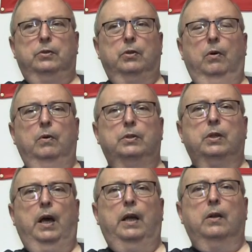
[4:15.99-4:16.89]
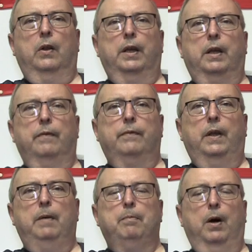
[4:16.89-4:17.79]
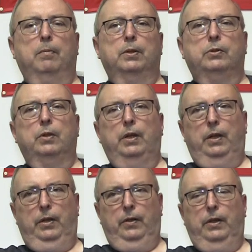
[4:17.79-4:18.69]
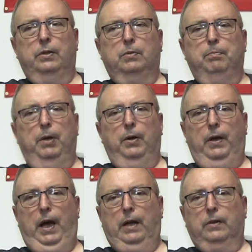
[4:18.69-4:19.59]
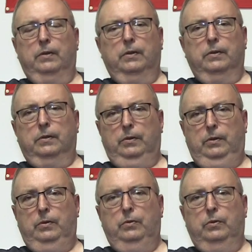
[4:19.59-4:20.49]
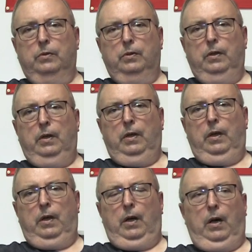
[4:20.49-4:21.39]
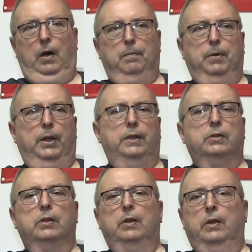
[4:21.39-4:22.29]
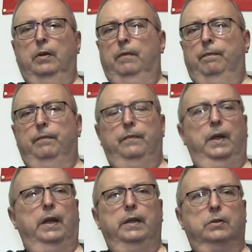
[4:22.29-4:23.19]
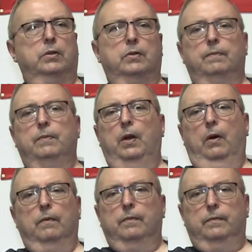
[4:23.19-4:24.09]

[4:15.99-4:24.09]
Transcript: So it's kind of like if they publish it in this periodical or news uh, place, then it's, you know,